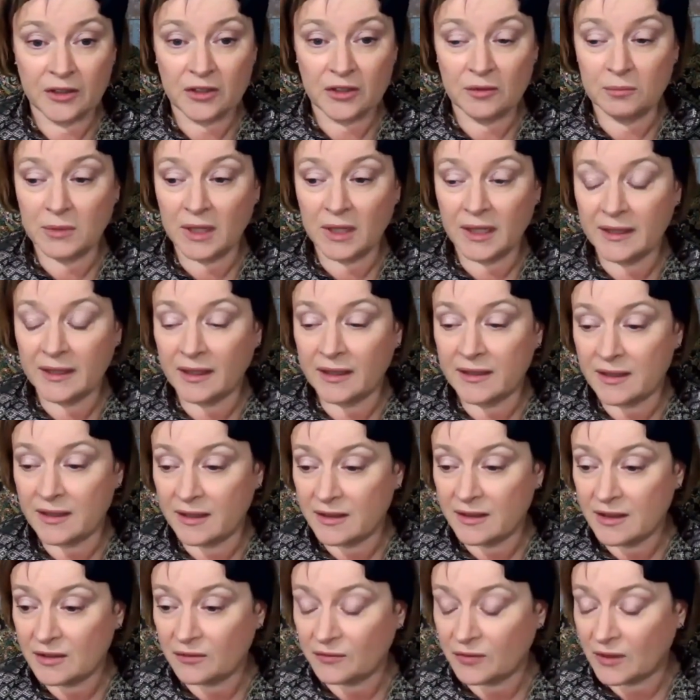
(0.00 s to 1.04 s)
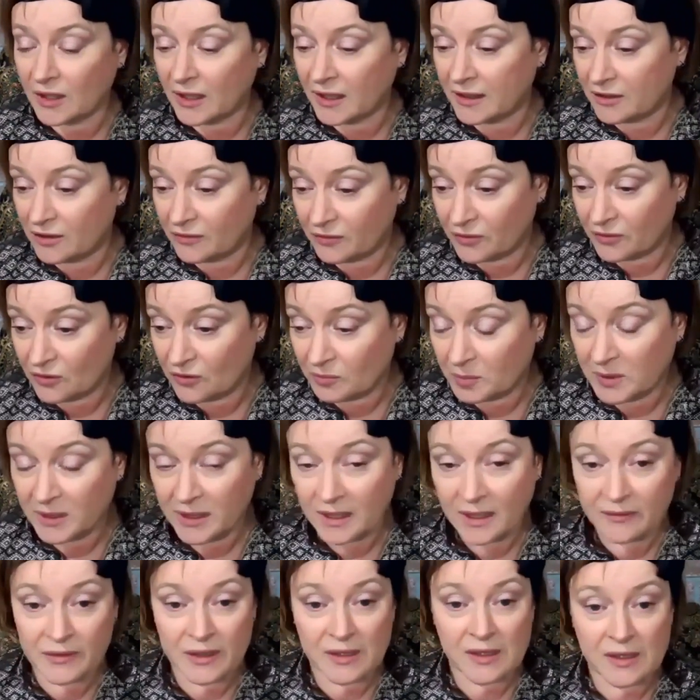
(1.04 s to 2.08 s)
You might identify if you've been
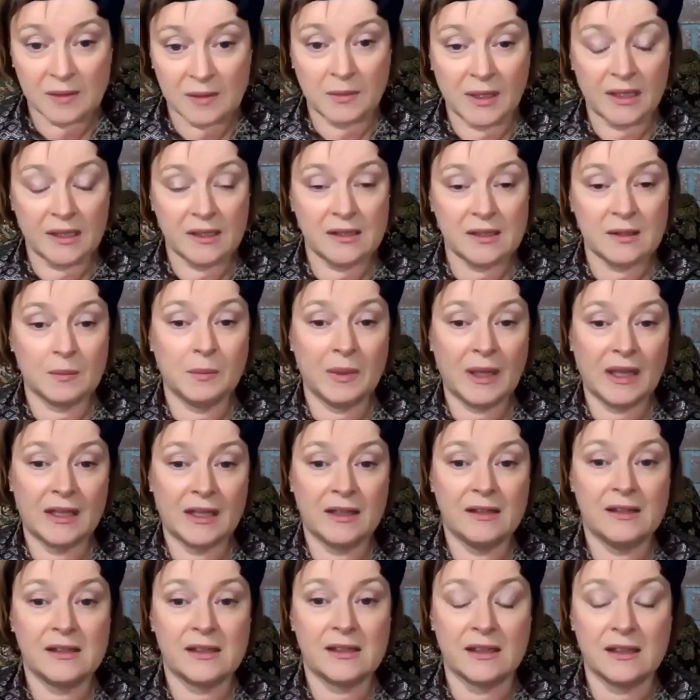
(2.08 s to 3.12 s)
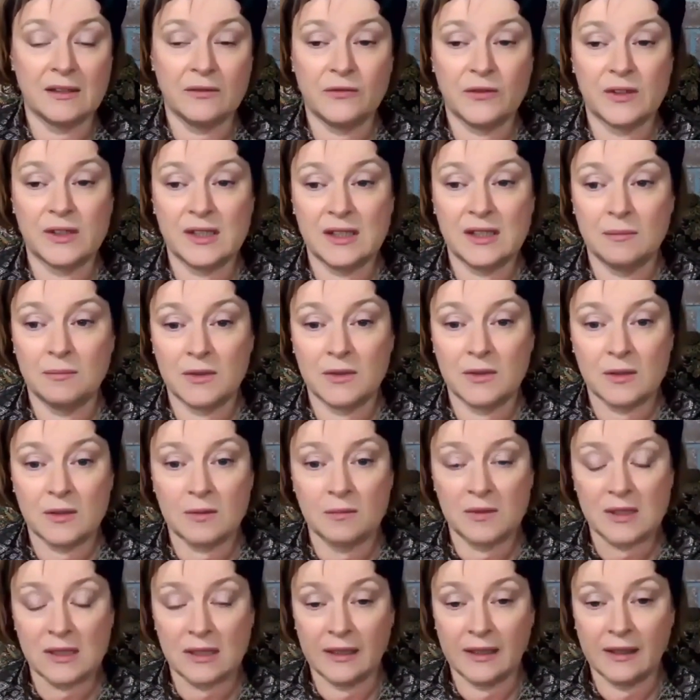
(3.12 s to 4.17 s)
having some aches and pains and different
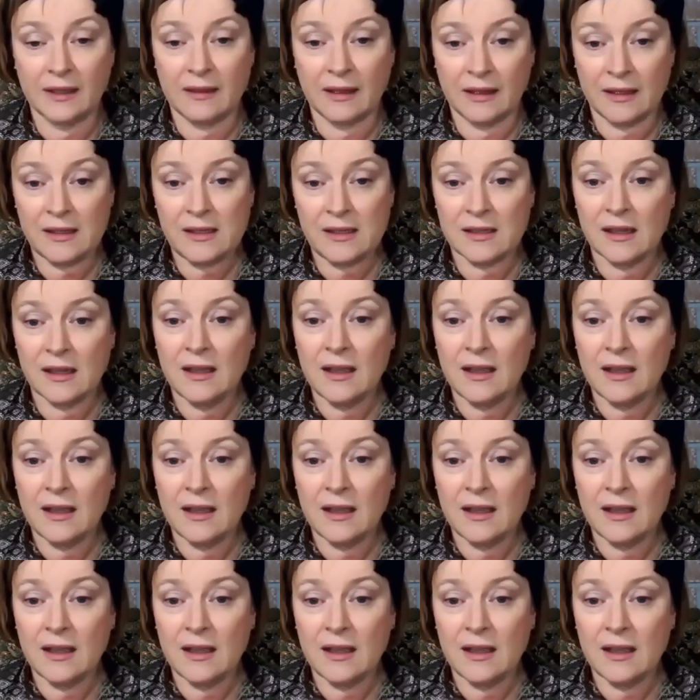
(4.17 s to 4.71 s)
symptoms like that.